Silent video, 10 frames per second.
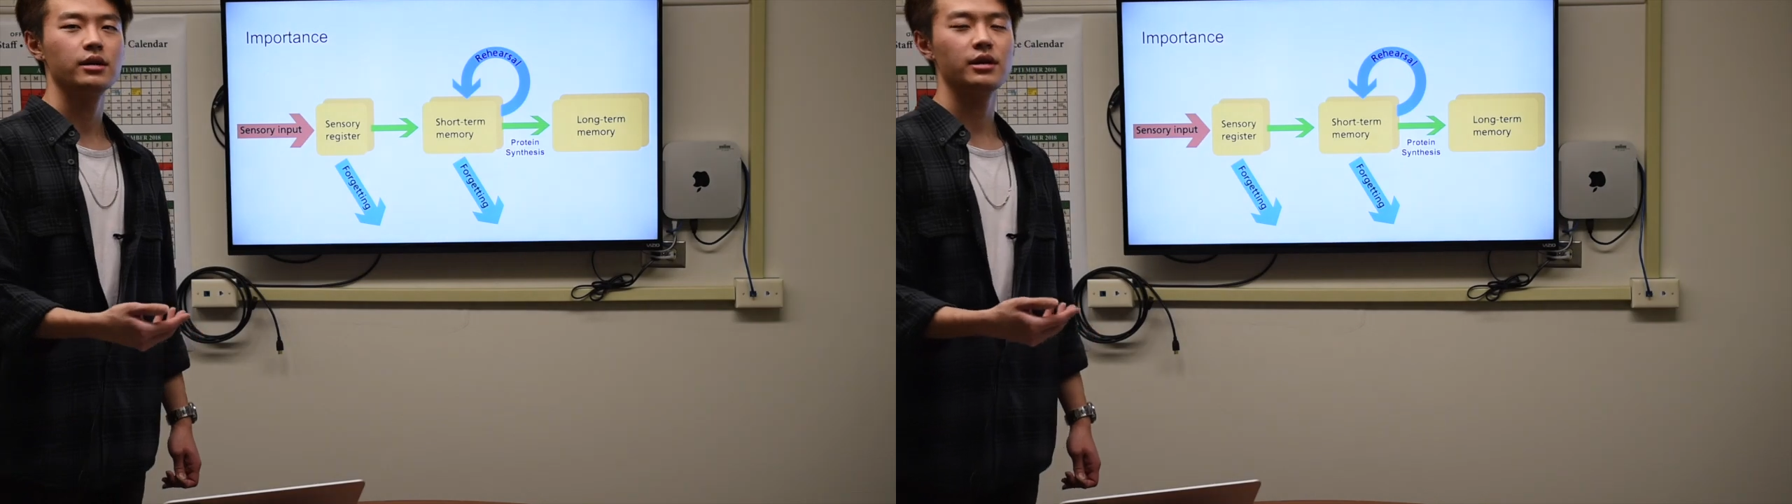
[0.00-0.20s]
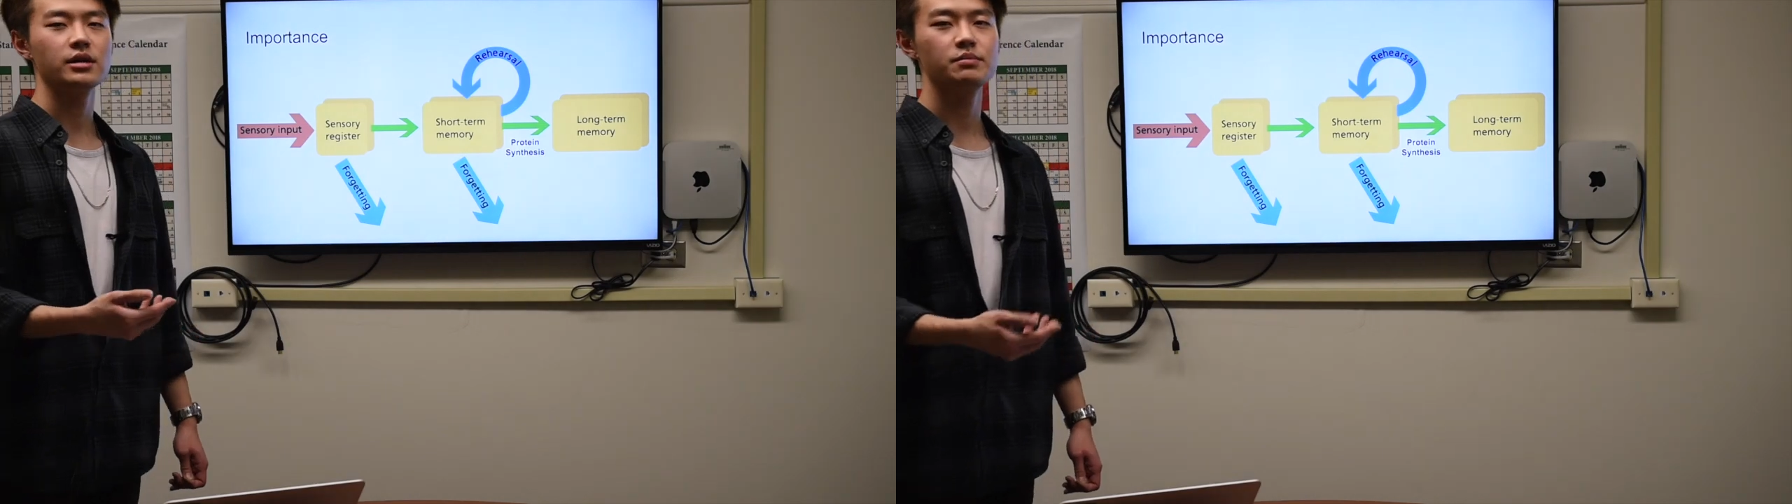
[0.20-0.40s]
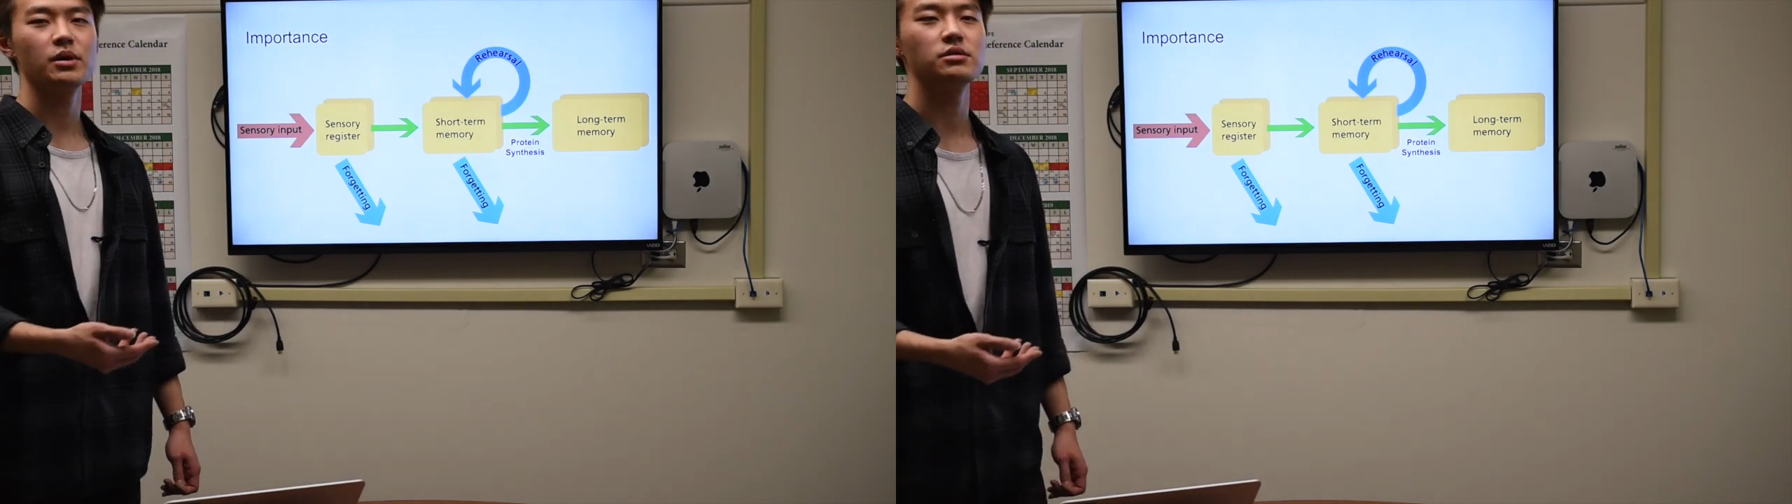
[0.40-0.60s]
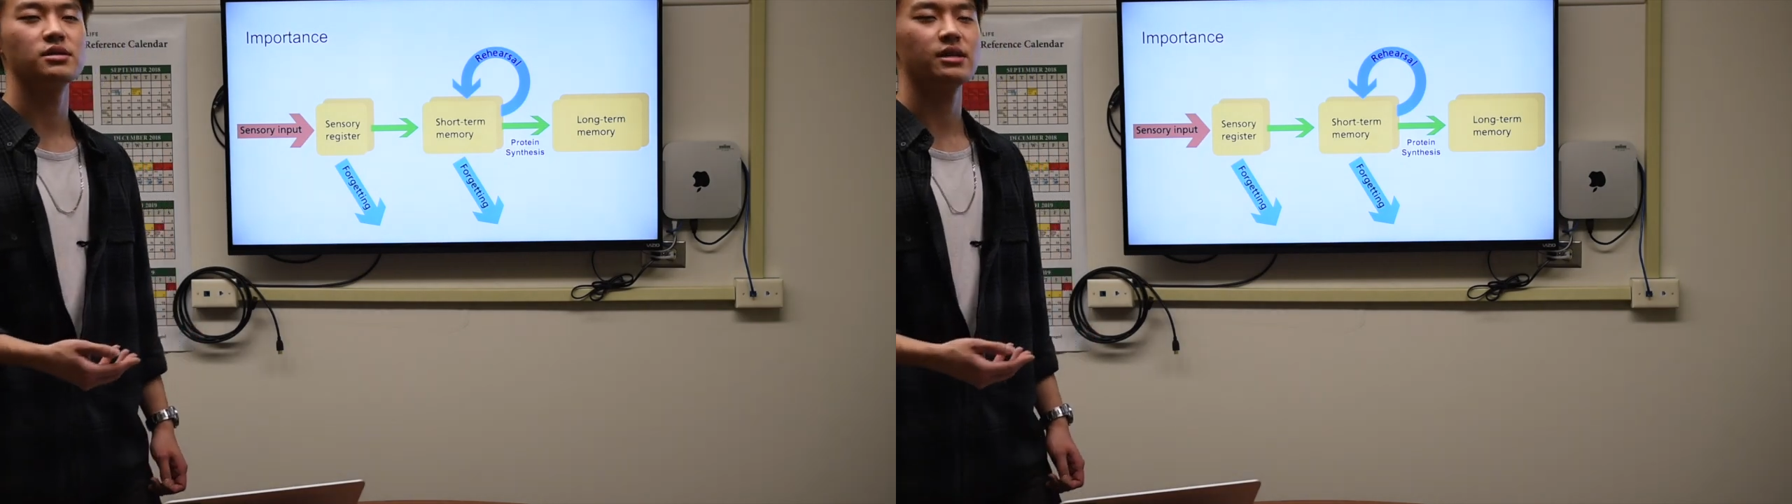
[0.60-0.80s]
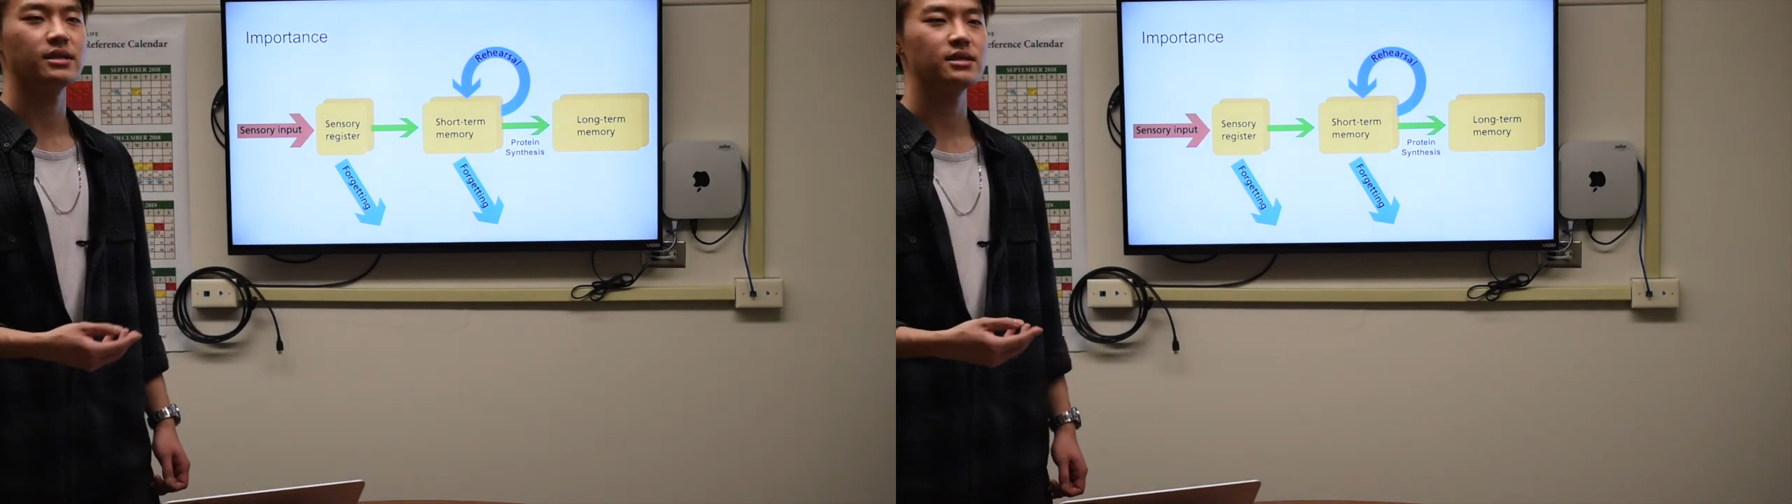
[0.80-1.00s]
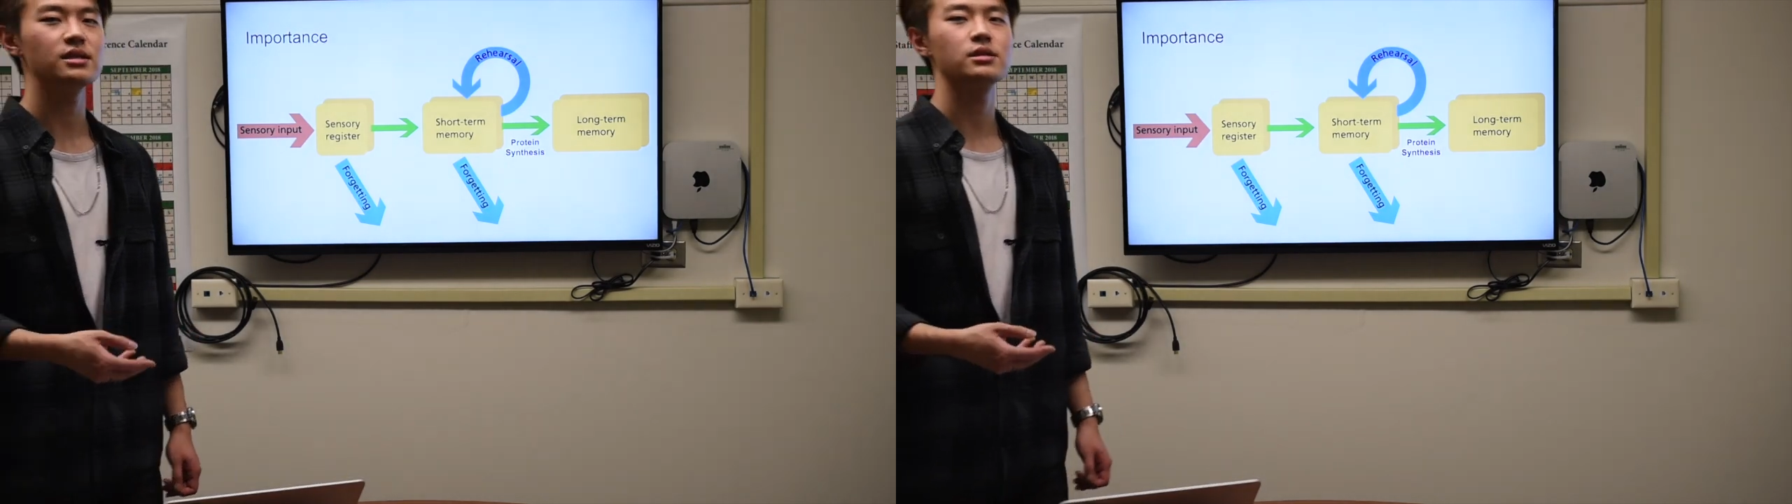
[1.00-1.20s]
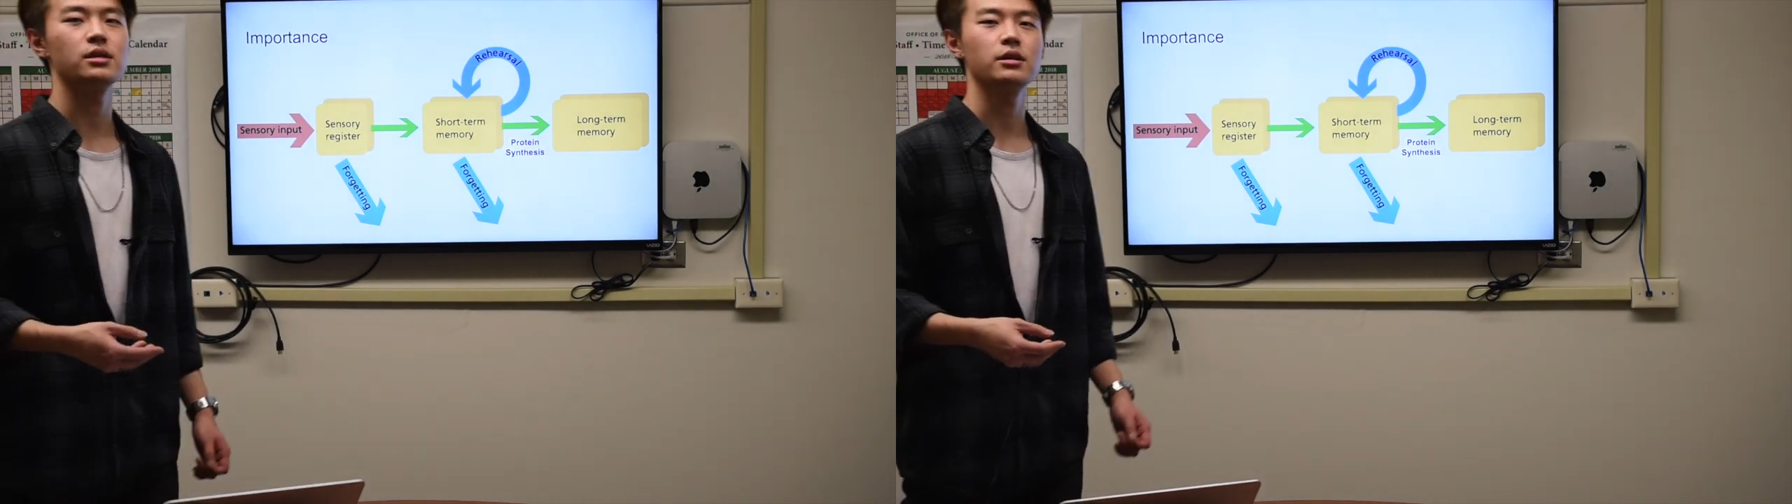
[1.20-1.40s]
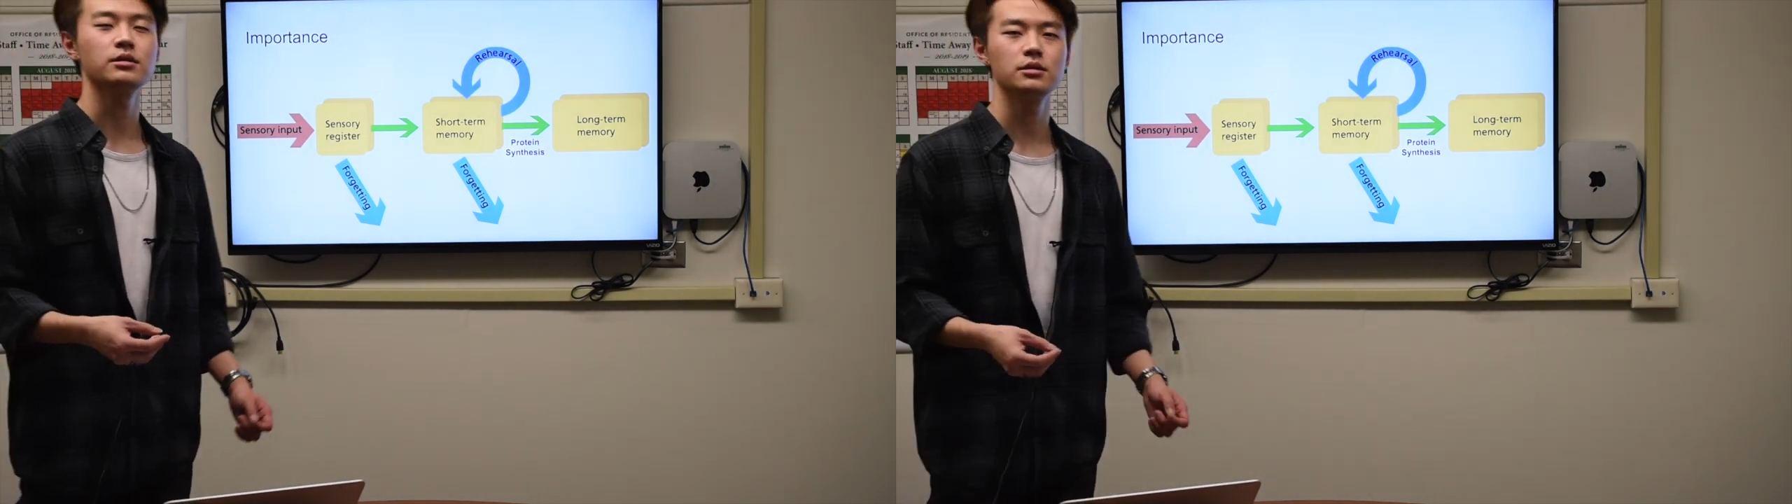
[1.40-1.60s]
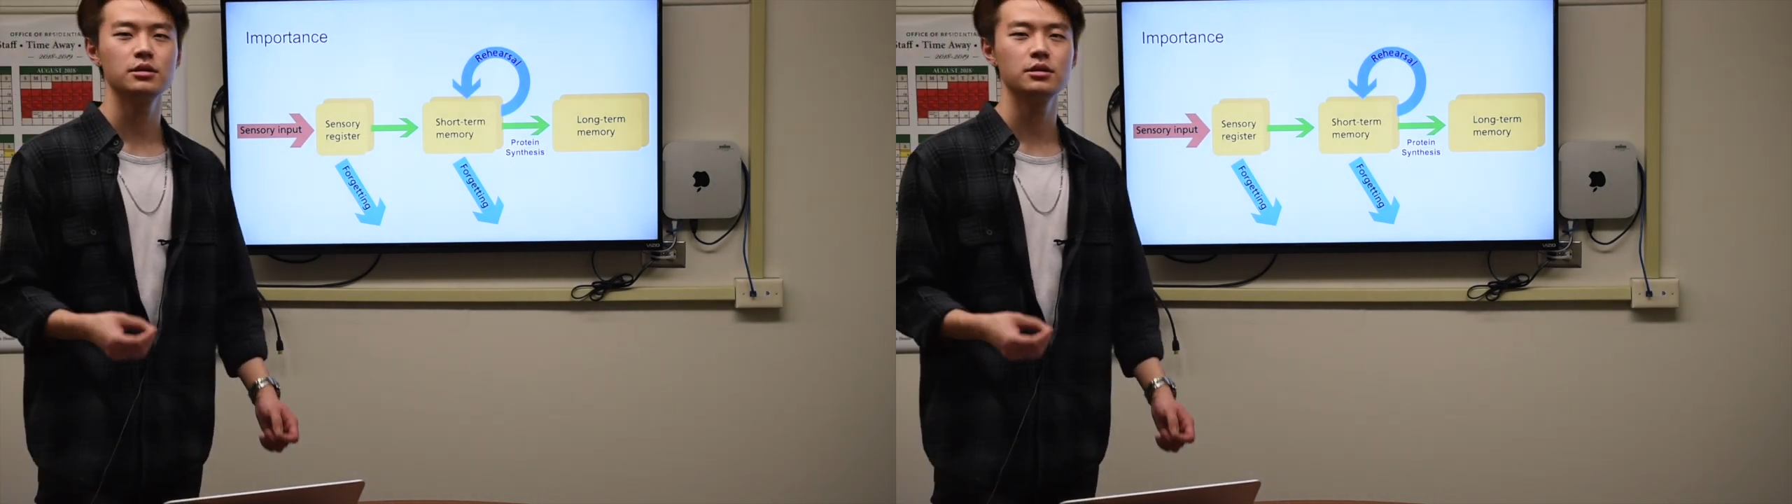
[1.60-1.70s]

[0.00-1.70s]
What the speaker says: exposed that sea slug